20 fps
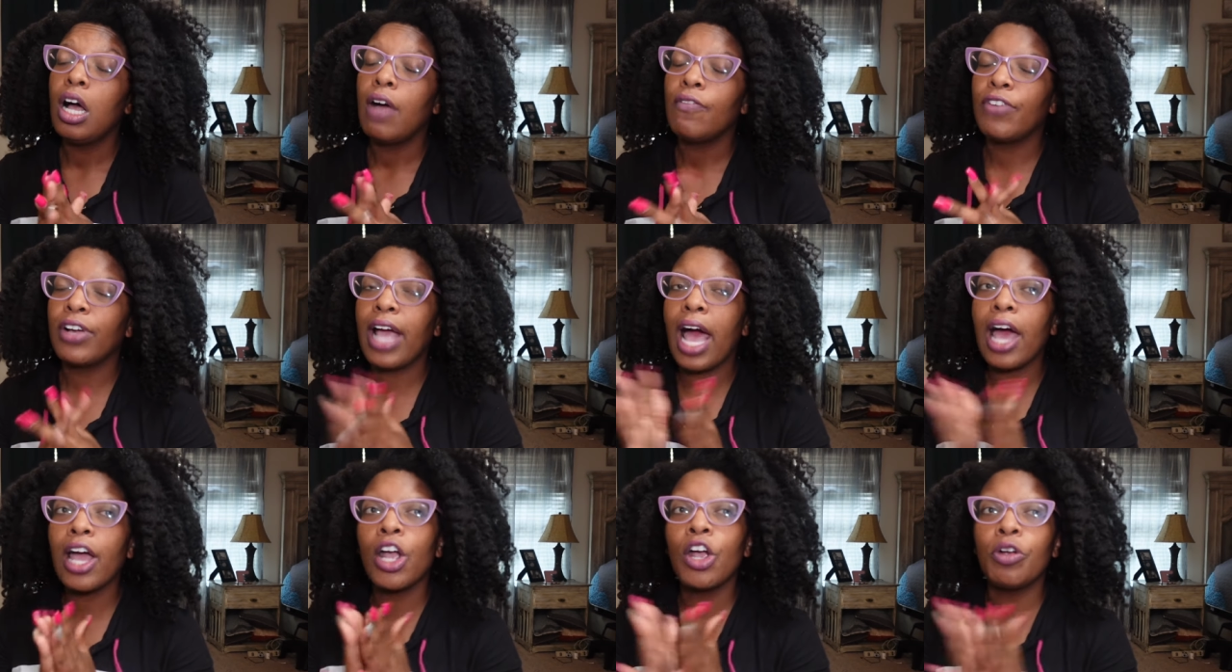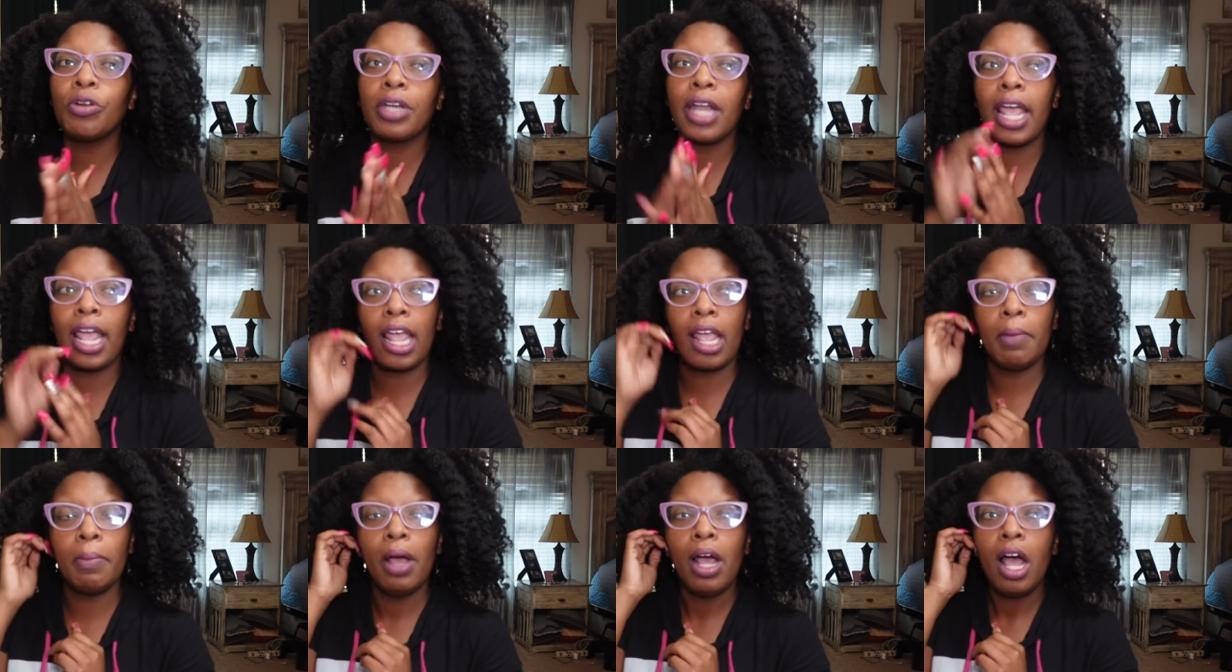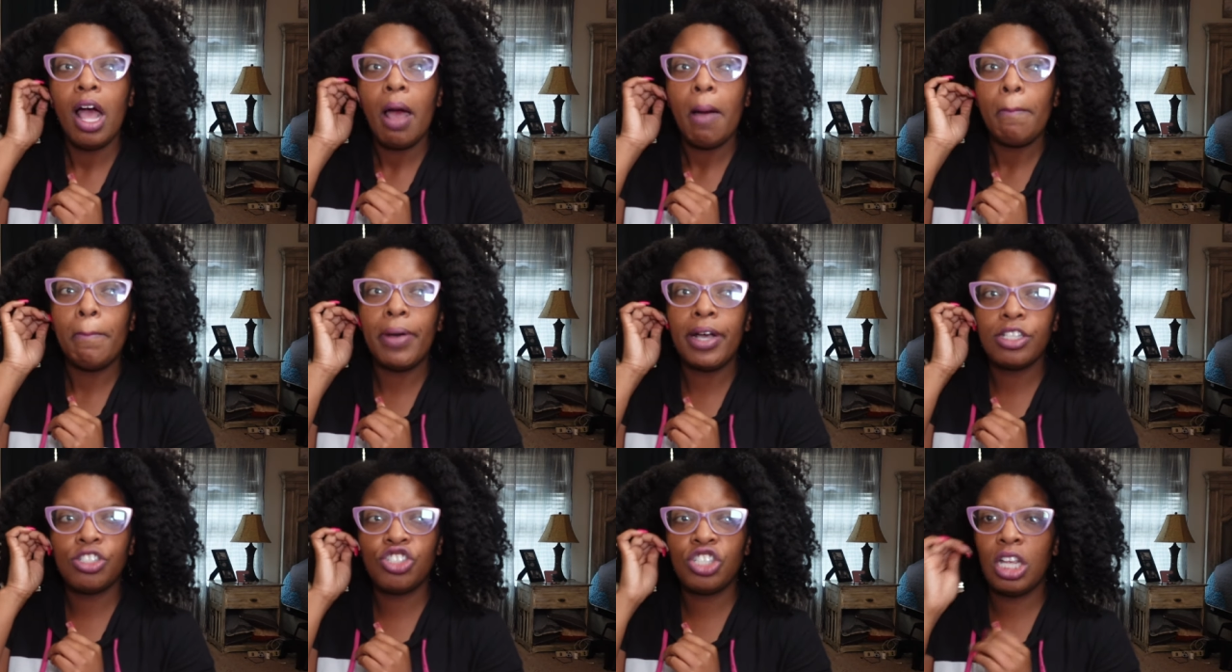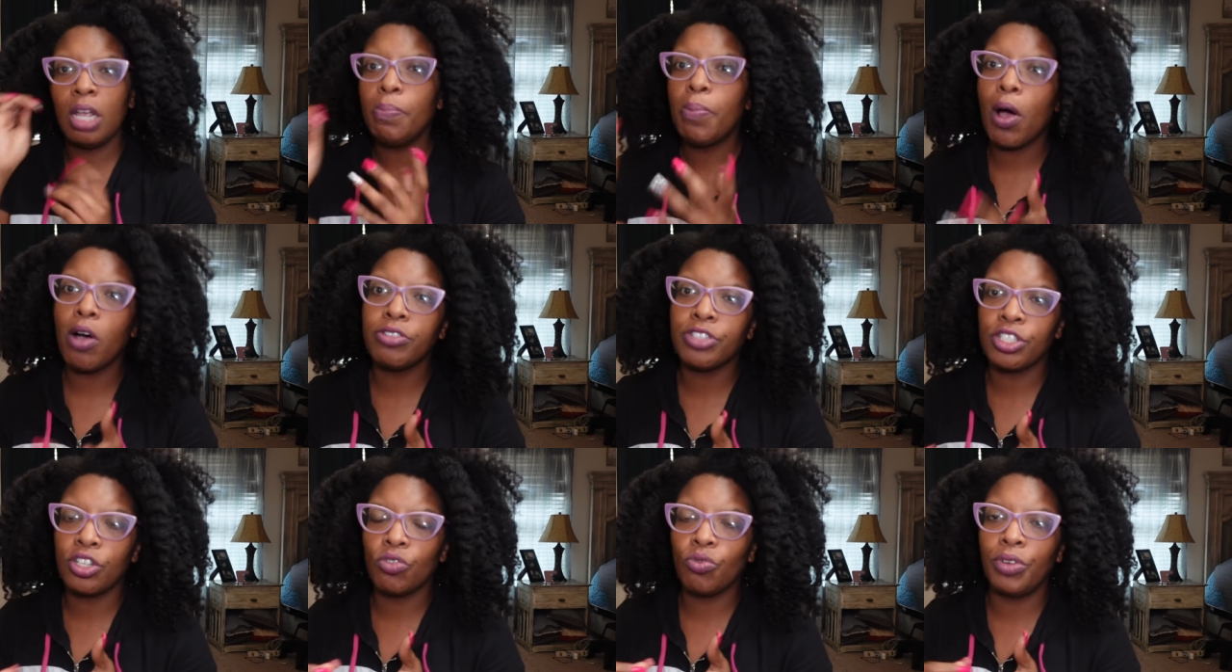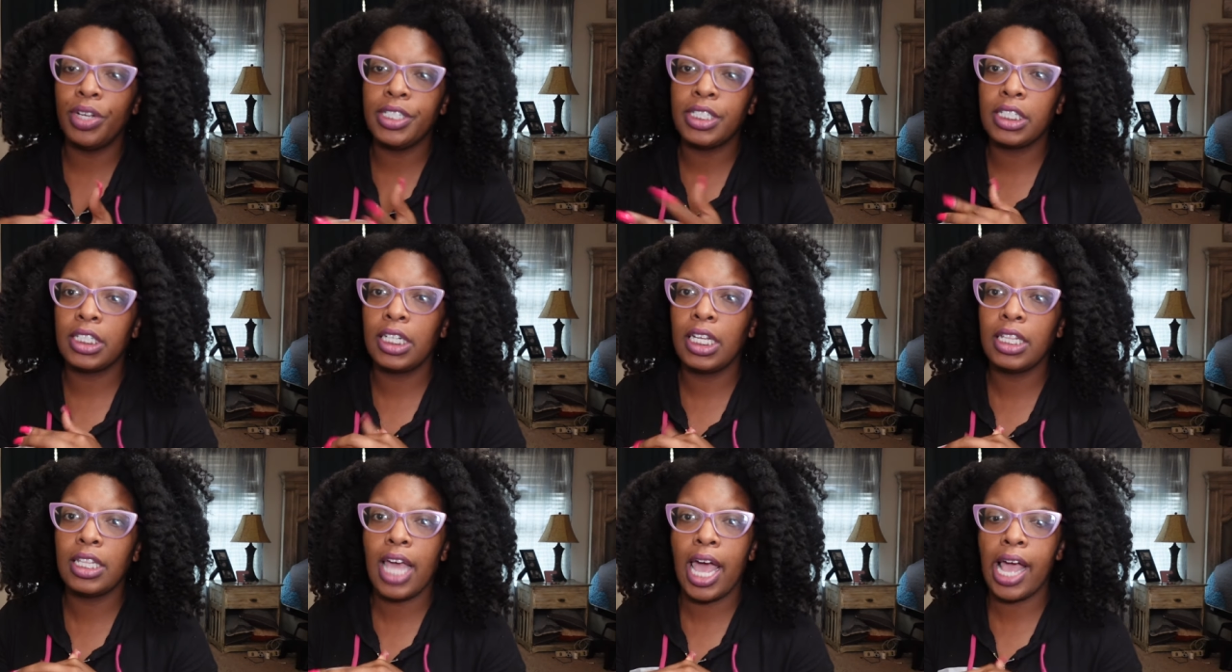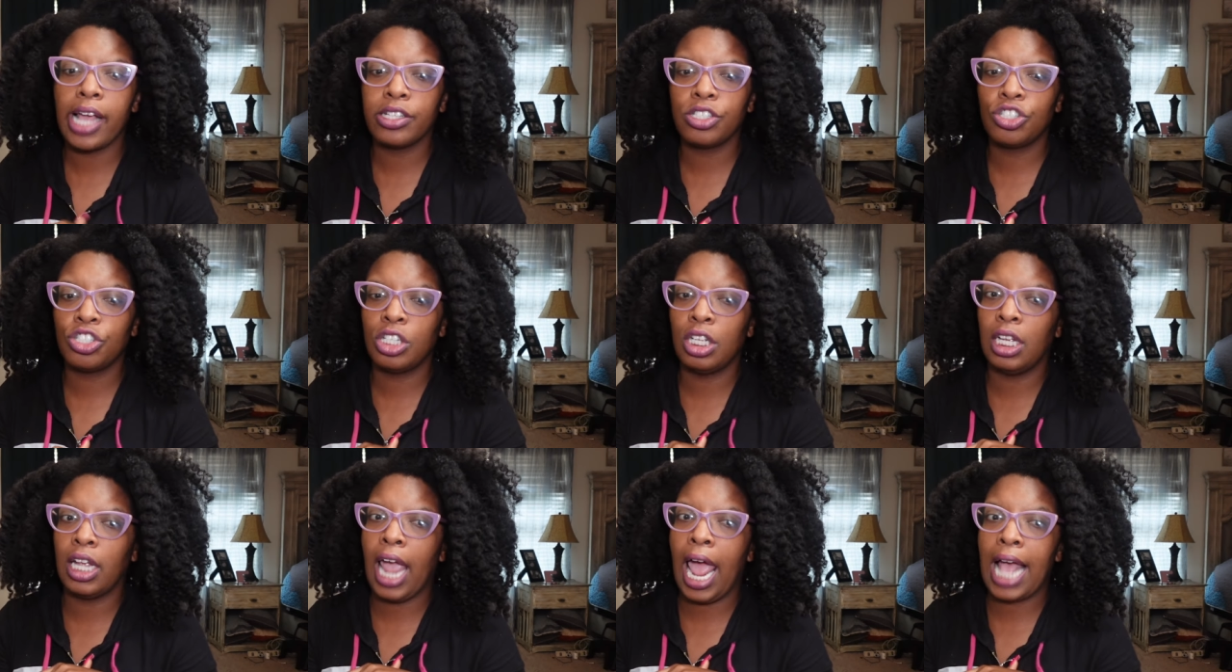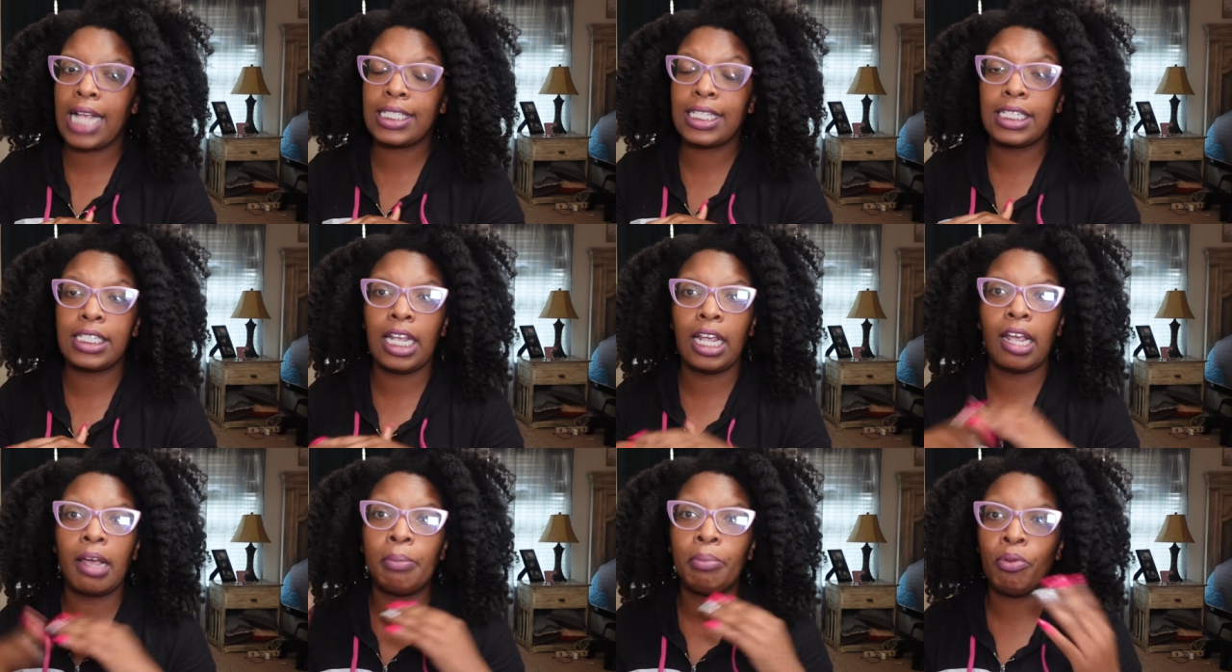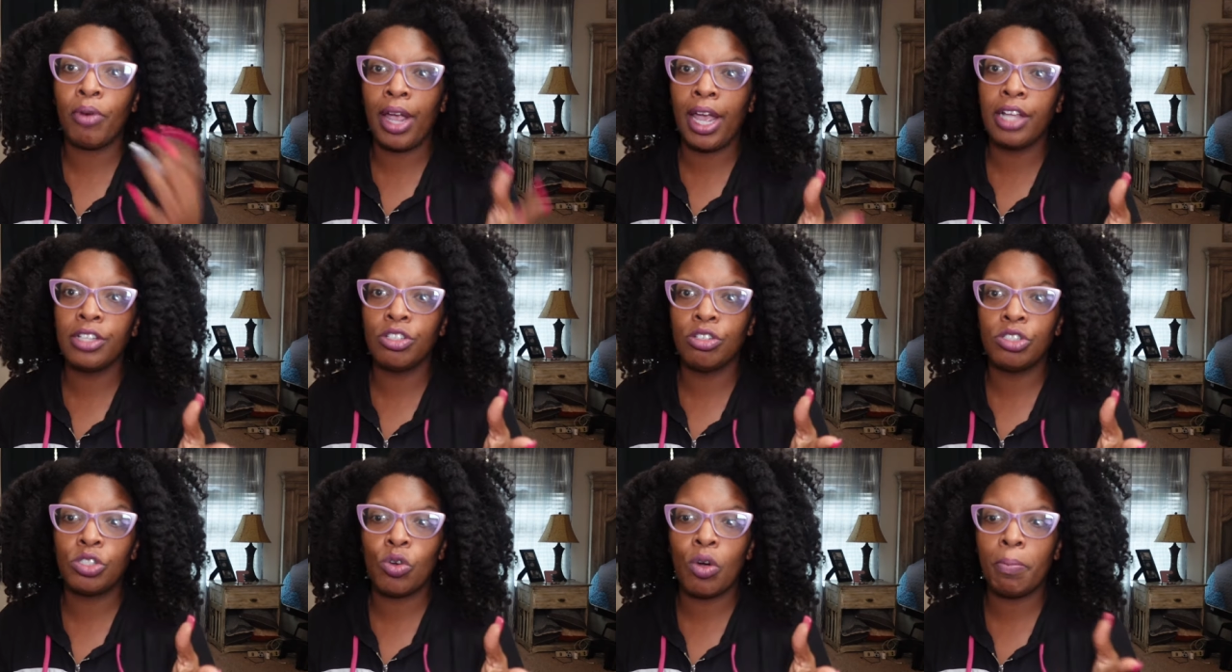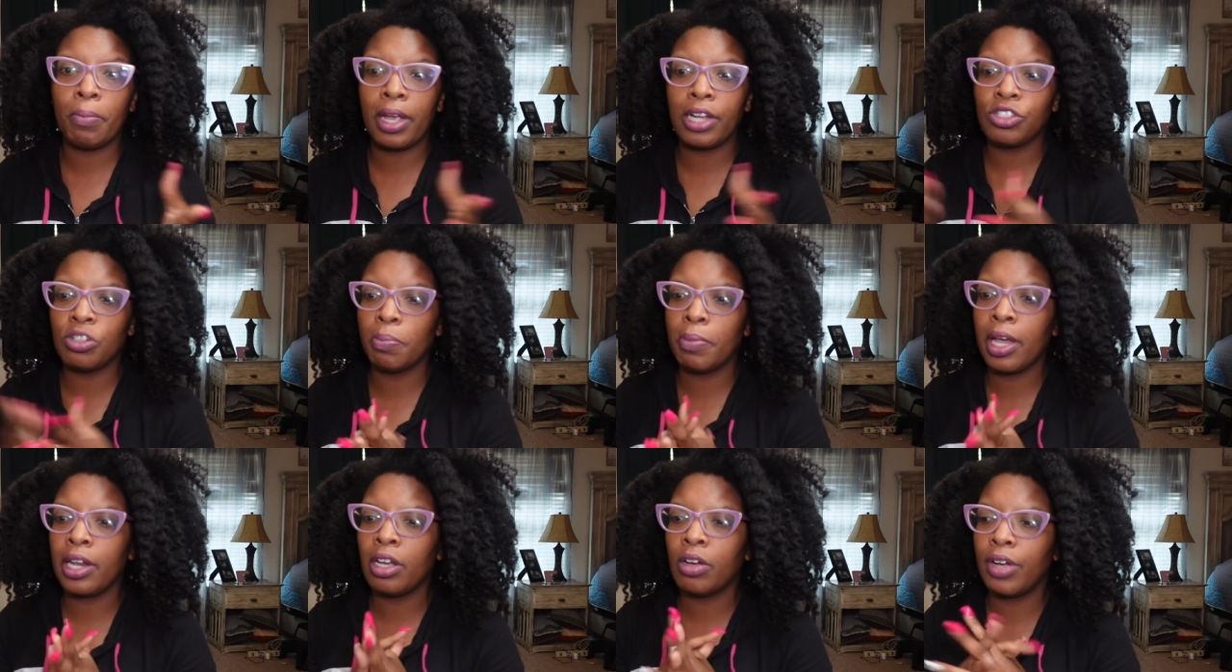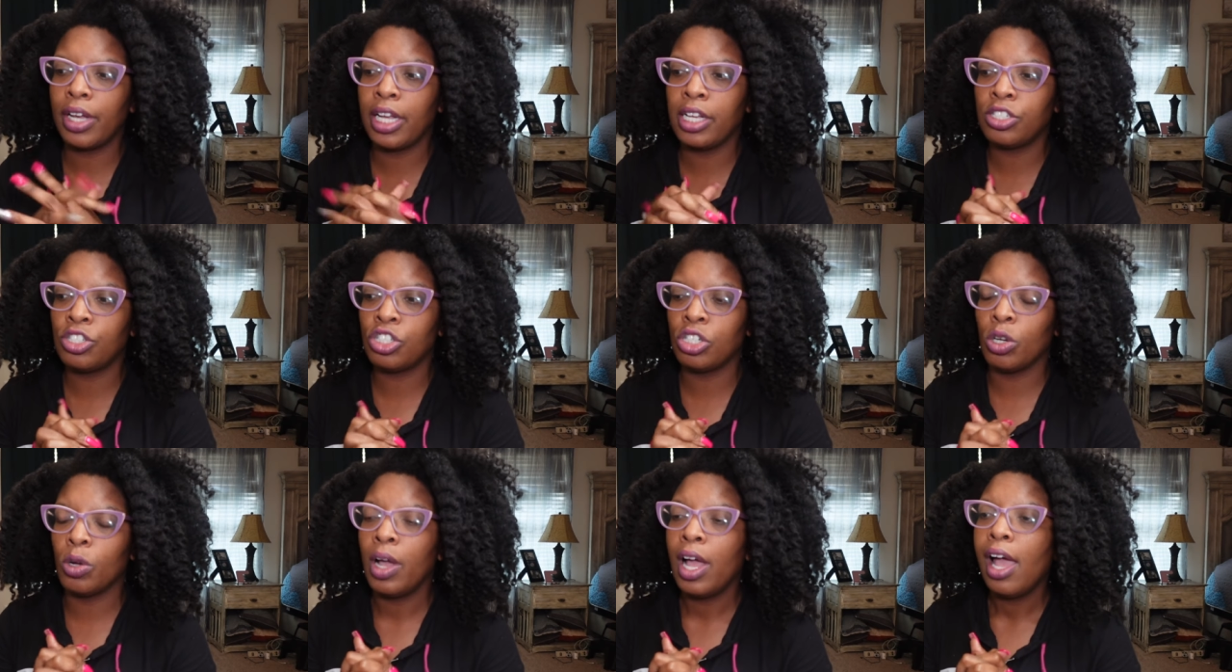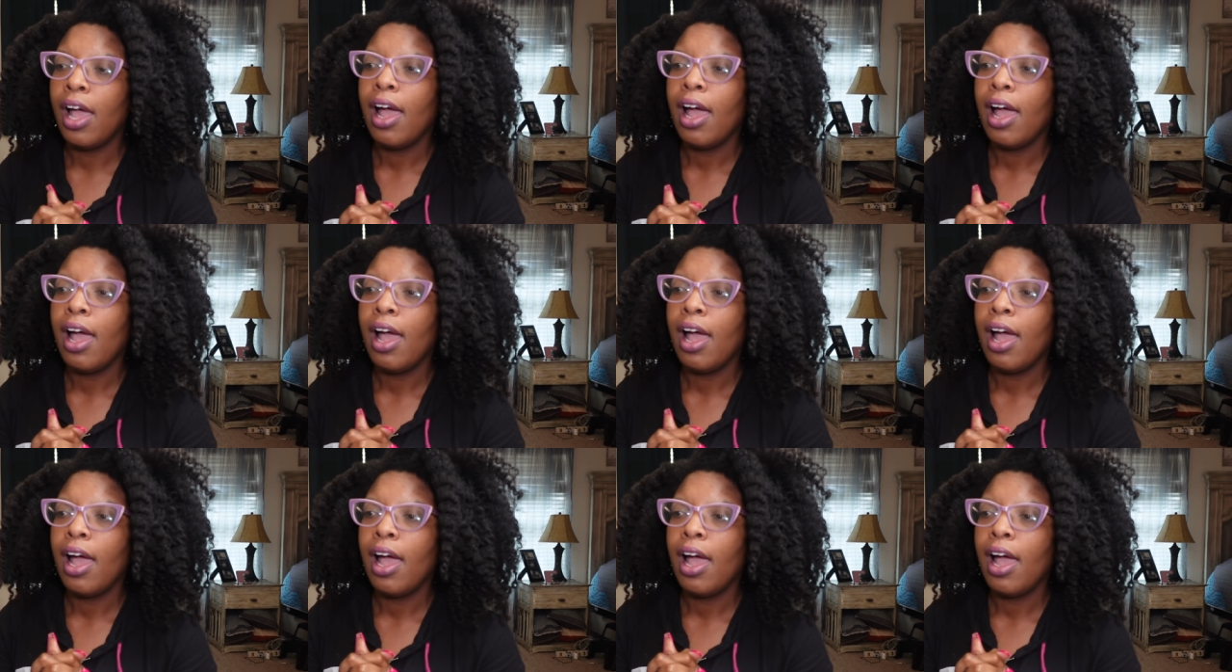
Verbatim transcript: Forgot her name, but she posted recently that she has to take a break due to a major medical issue.